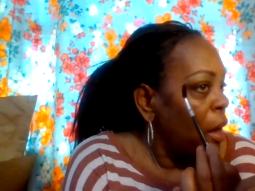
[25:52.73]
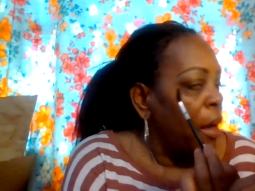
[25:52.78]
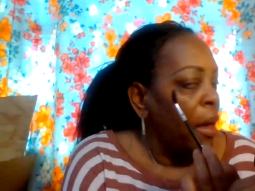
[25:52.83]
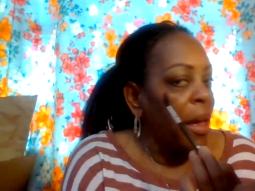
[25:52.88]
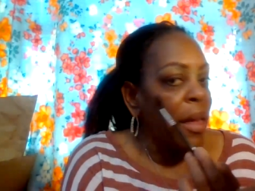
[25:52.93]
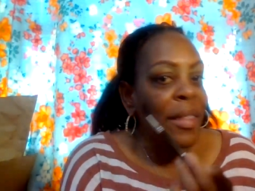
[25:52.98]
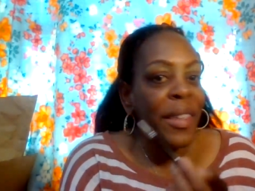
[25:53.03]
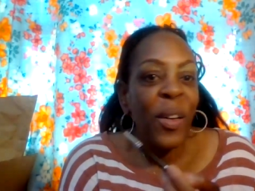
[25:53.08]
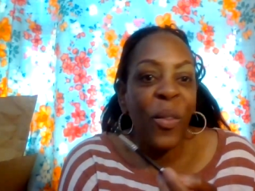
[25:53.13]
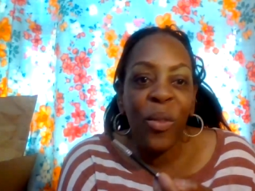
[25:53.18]

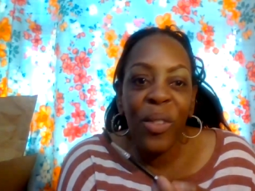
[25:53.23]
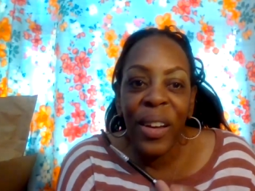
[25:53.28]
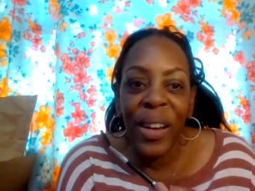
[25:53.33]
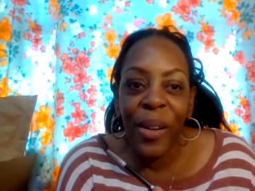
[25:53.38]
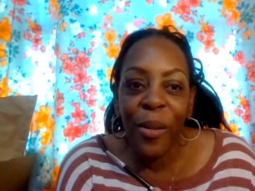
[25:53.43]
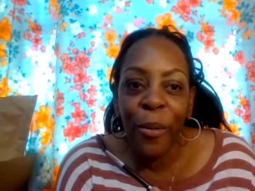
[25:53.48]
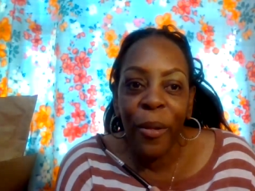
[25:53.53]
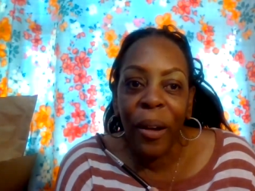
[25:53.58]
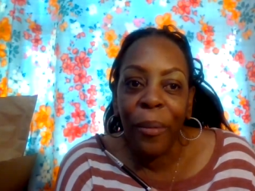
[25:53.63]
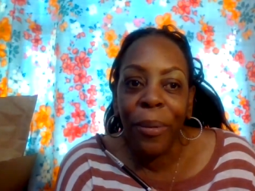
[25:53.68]
and then when
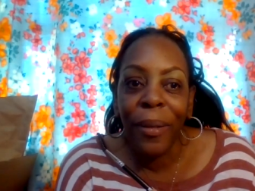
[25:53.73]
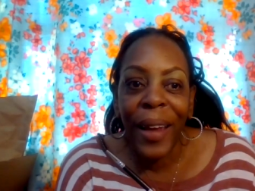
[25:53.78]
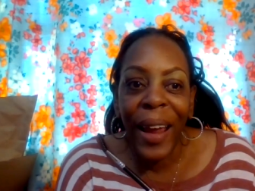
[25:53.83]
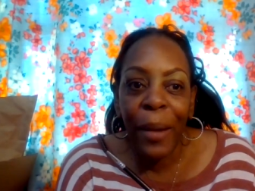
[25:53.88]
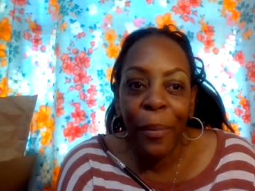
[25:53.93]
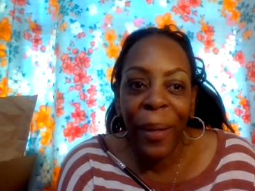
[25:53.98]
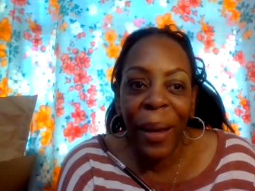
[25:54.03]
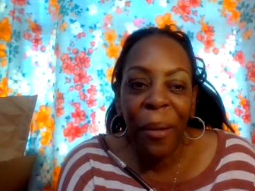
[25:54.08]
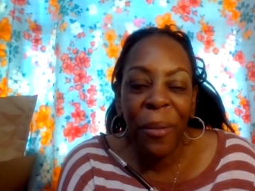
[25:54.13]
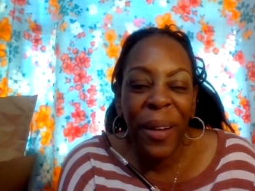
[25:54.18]
you apply
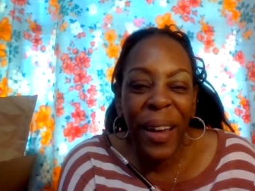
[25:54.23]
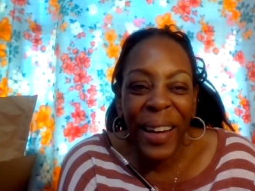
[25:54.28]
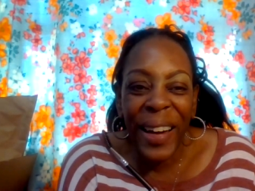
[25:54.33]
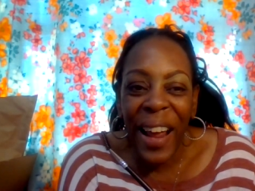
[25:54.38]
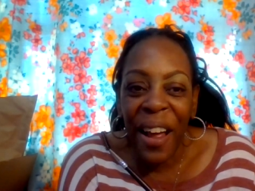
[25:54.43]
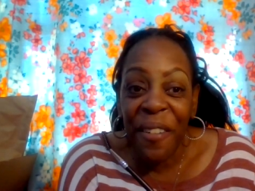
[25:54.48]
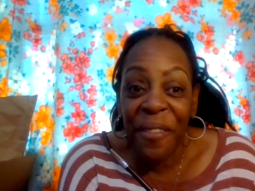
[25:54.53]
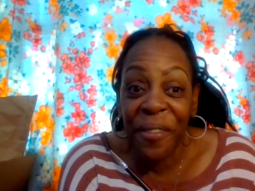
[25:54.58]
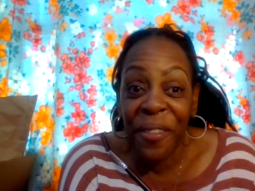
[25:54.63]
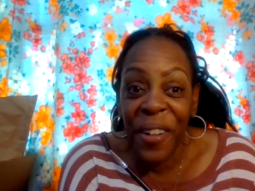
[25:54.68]
makeup we gotta
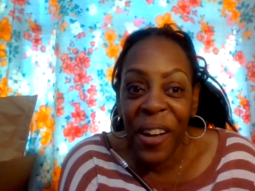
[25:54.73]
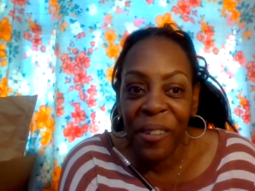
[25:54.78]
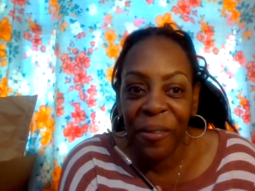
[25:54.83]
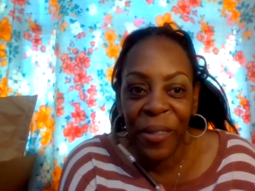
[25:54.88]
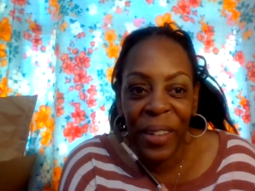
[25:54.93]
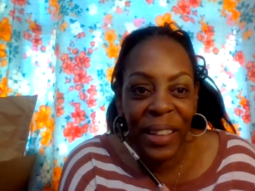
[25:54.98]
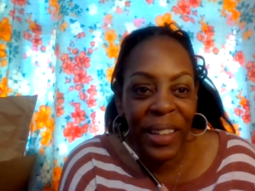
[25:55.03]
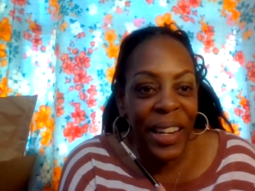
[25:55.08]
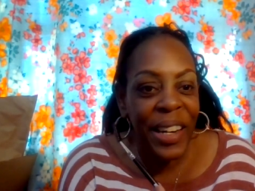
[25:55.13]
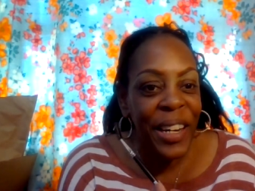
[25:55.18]
have fun
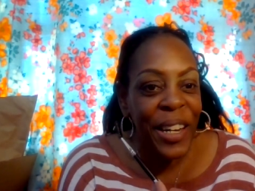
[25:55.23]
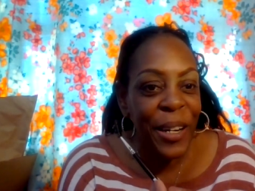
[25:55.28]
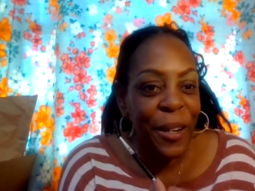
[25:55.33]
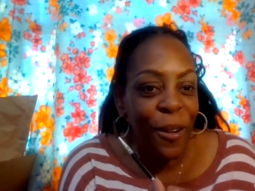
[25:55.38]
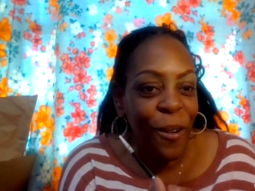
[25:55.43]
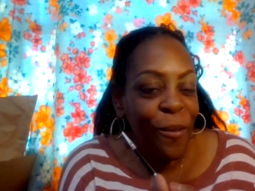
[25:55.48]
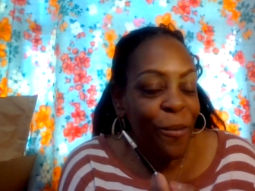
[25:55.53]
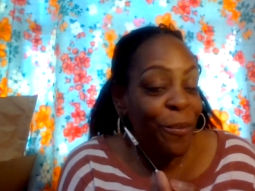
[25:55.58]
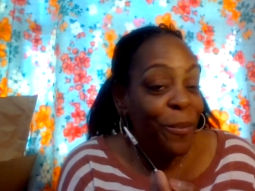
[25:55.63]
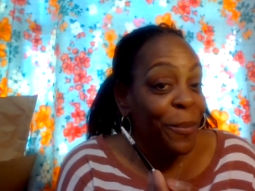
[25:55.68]
with it you
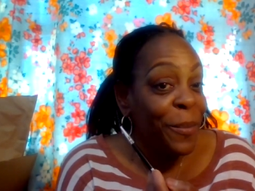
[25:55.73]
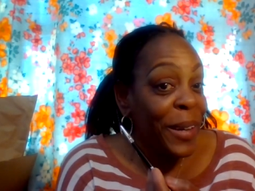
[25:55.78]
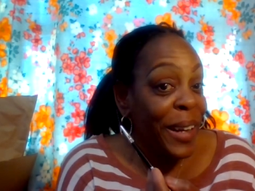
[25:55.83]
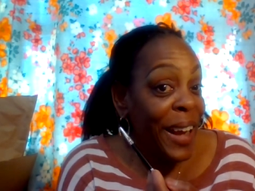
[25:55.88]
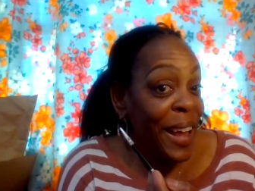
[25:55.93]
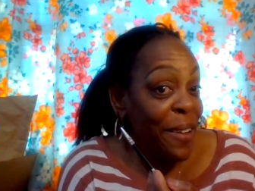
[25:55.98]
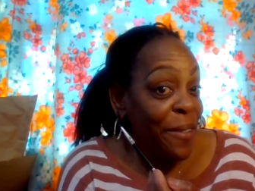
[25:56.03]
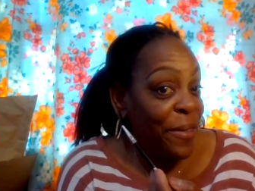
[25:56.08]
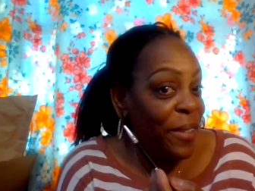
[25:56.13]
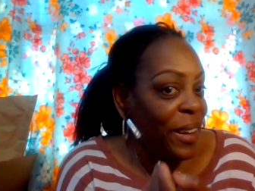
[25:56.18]
know really
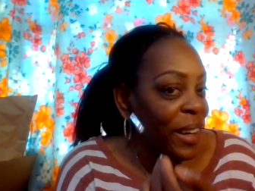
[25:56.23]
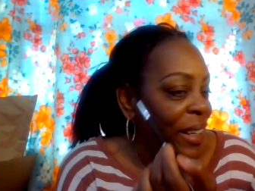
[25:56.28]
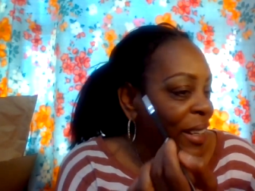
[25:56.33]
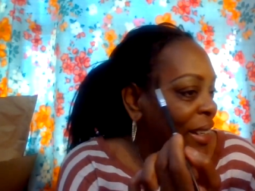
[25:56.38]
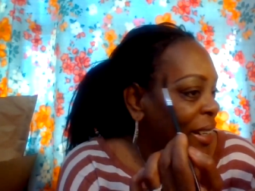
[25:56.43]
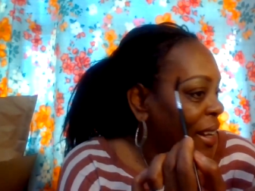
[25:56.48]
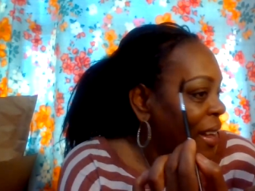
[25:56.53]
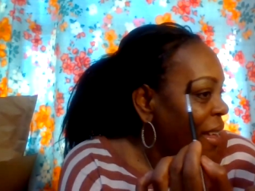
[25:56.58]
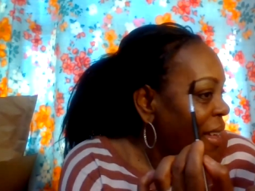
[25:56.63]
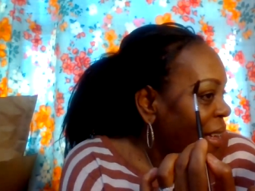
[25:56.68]
have fun
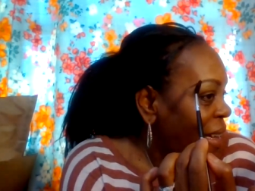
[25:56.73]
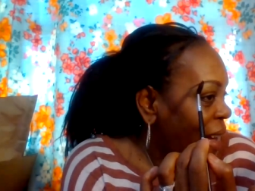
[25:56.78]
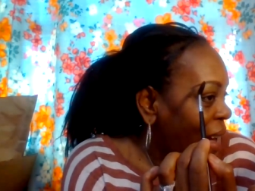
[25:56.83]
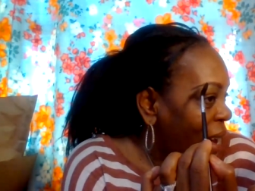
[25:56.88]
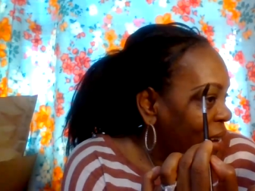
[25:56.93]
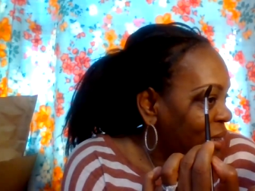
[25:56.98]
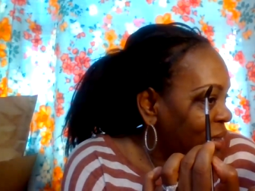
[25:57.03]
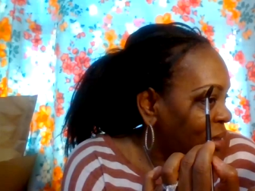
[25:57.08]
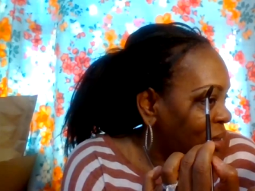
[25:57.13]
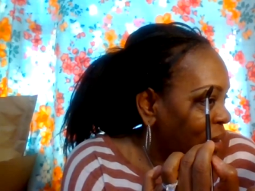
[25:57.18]

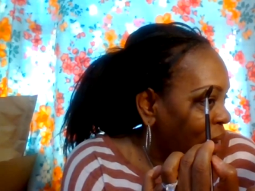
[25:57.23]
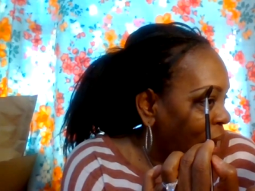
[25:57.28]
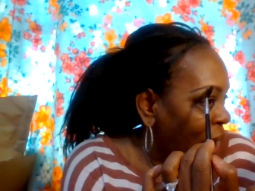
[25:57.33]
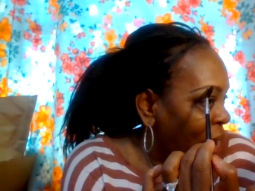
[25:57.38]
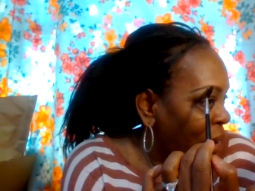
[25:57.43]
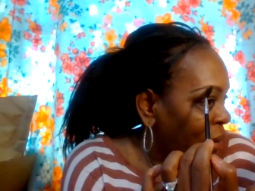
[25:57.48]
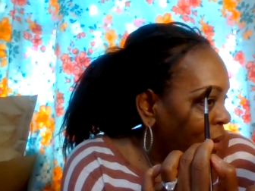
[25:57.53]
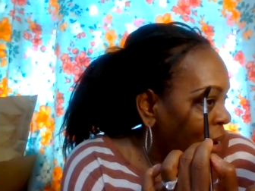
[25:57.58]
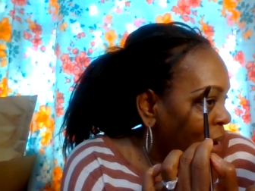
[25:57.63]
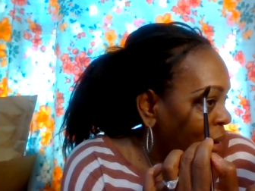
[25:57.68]
I just
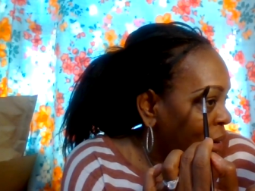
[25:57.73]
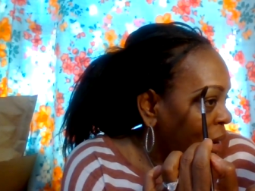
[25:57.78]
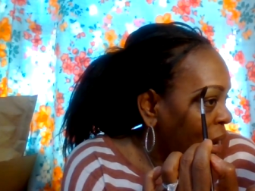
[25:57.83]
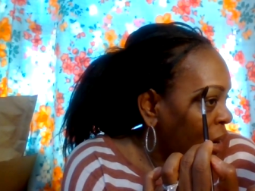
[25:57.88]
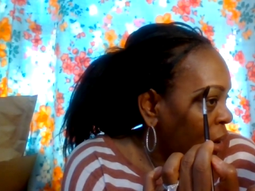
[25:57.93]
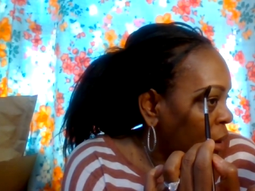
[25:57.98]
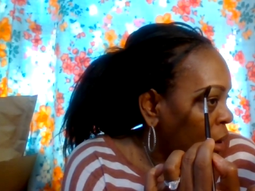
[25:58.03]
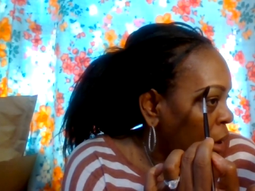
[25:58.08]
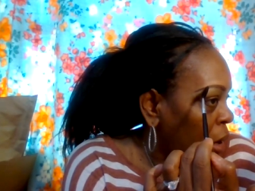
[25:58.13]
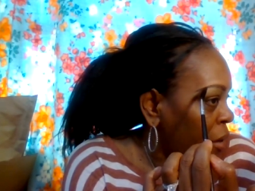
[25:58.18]
I and I
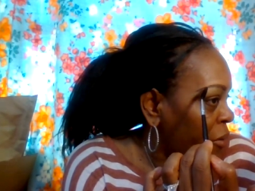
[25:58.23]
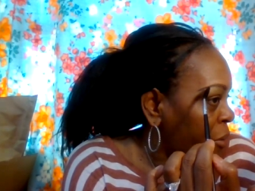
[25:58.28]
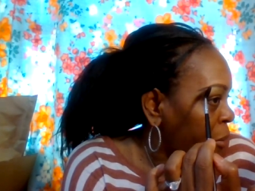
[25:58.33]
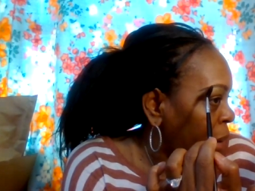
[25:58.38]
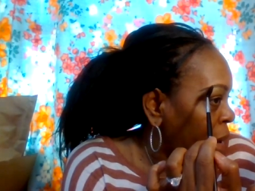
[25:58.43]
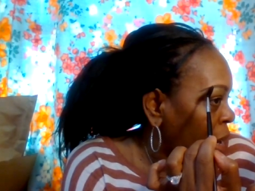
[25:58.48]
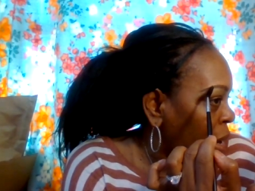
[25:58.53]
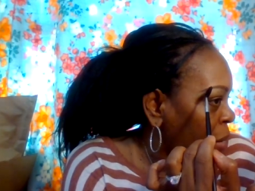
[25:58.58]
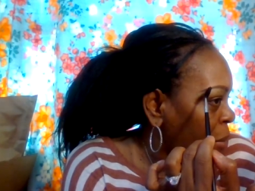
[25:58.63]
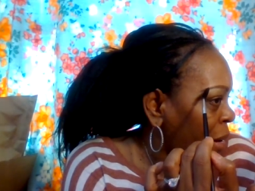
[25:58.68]
love
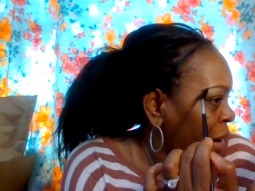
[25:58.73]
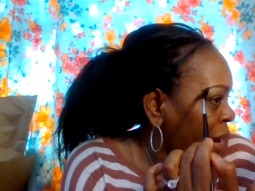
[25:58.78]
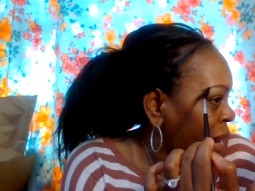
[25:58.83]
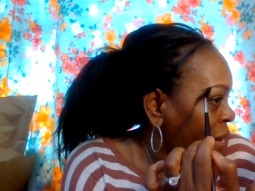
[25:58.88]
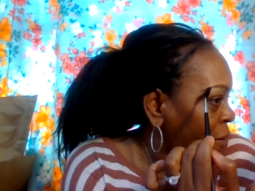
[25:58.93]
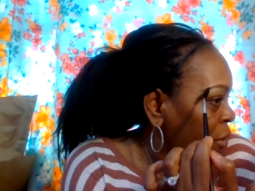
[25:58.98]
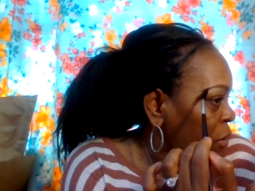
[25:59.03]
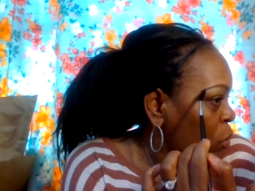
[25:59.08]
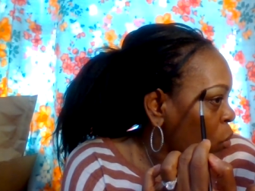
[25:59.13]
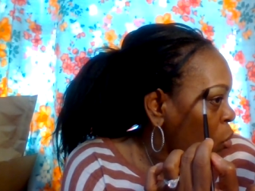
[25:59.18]
makeup I
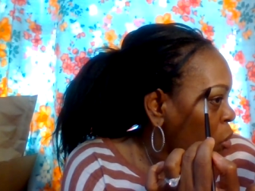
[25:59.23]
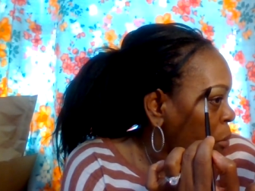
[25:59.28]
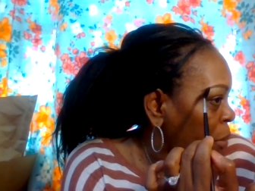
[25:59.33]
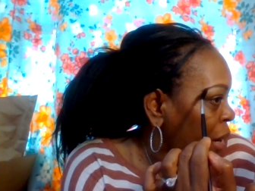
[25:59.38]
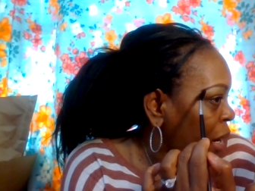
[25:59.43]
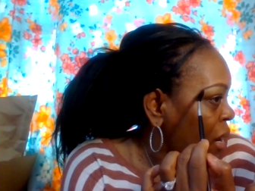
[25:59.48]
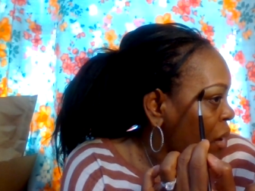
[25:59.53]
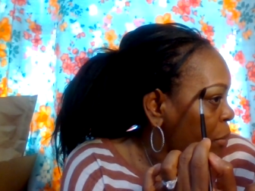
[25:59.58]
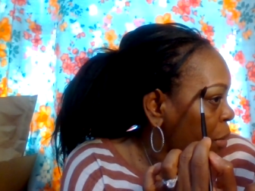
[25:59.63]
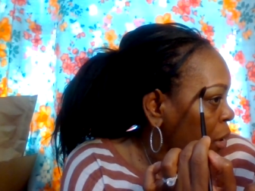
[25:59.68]
haven't worn
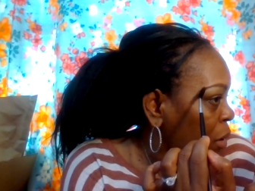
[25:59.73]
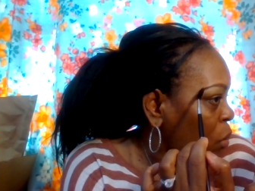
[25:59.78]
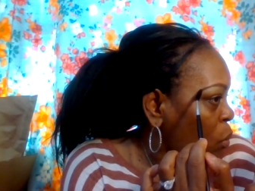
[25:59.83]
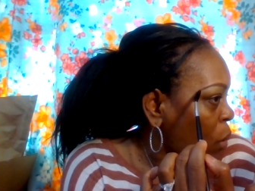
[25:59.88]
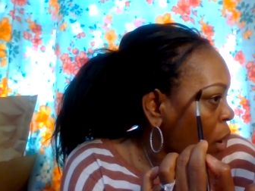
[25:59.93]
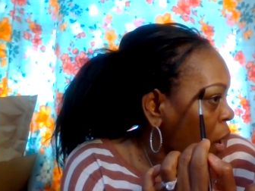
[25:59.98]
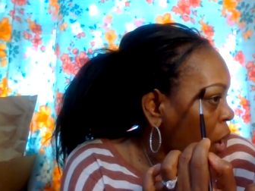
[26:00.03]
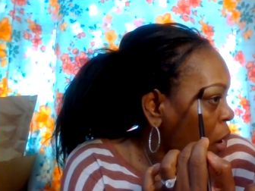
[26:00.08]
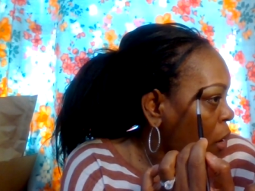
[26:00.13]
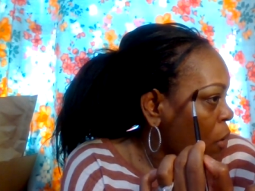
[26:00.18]
makeup in a
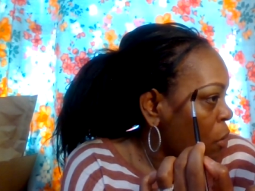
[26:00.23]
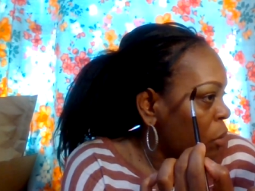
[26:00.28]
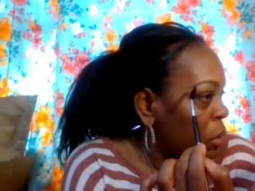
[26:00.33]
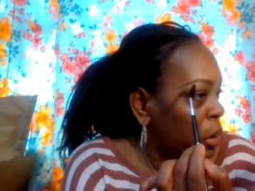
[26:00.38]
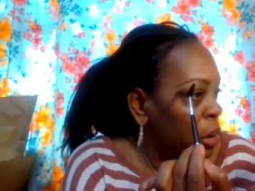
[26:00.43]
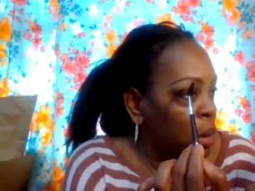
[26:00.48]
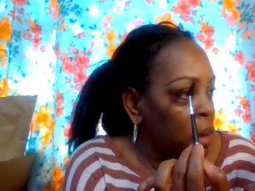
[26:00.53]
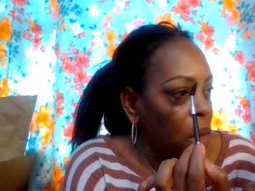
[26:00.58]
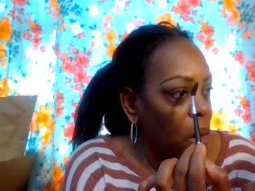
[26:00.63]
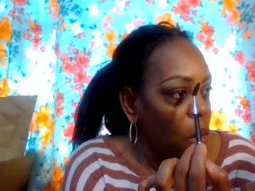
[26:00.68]
while
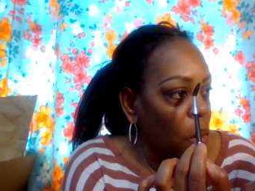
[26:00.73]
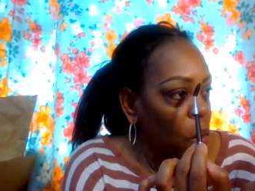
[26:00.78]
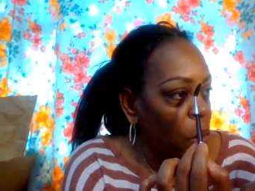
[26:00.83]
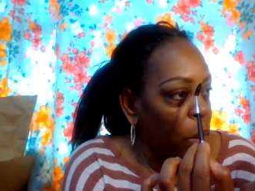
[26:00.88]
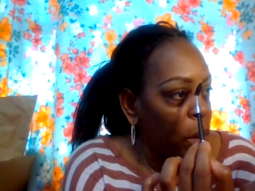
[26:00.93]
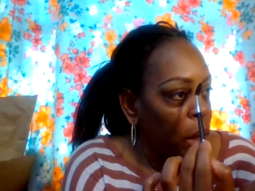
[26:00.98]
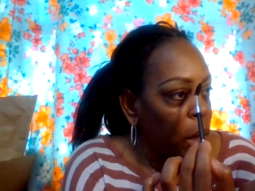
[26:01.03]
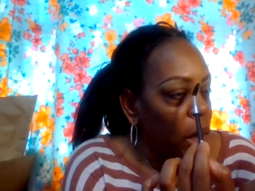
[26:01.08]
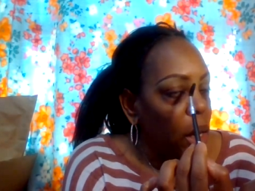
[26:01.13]
so